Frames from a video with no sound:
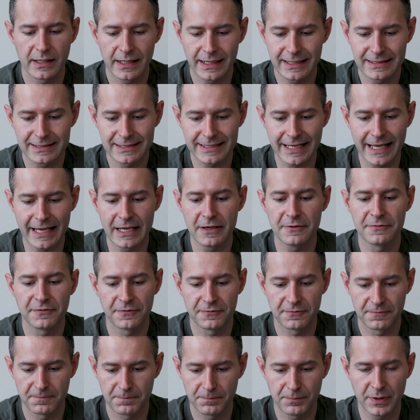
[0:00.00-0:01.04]
is
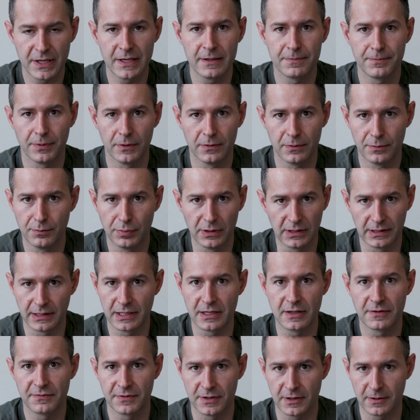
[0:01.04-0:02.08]
if people
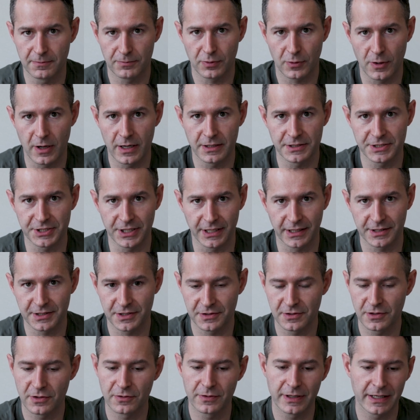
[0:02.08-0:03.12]
believe in the project.
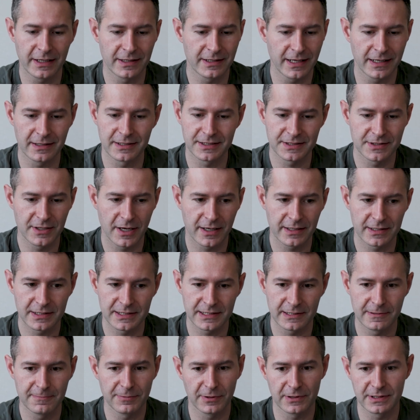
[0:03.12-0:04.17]
It is not as
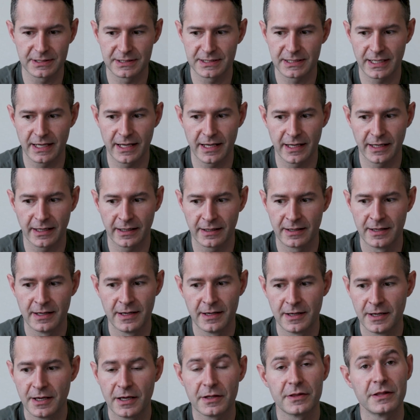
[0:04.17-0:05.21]
simple as saying,
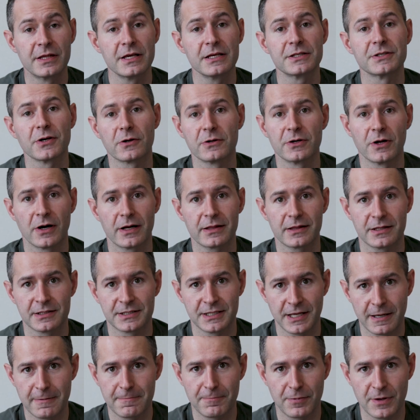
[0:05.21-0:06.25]
these are not the
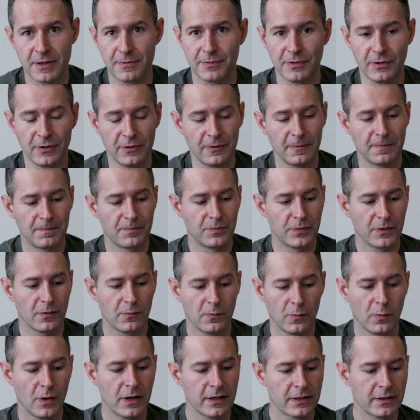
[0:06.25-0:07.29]
same people.
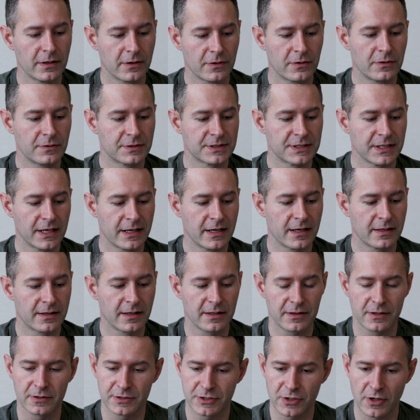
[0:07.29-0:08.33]
One who say
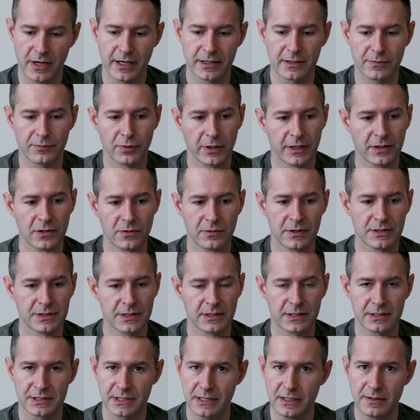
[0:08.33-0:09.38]
that they're trying to bring you
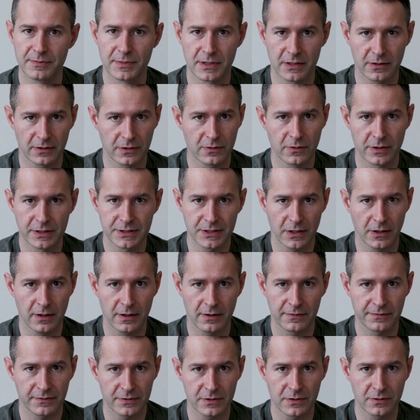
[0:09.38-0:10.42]
into the team and they're going to
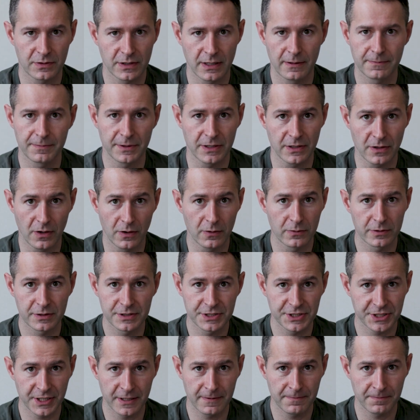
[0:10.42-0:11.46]
offer you company
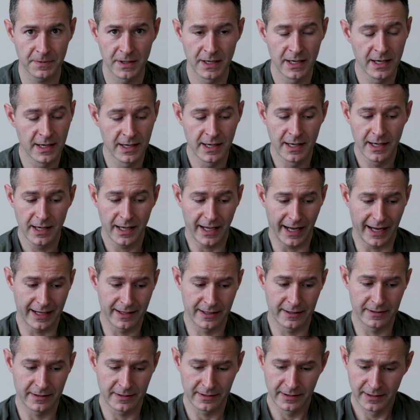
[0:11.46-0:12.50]
ownership,
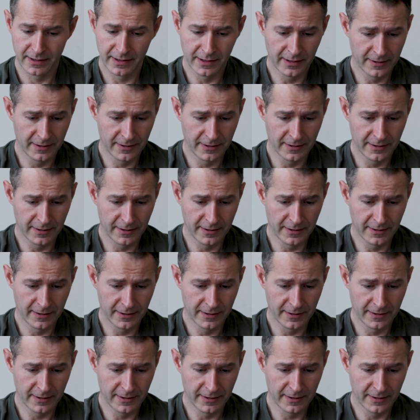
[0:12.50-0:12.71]
and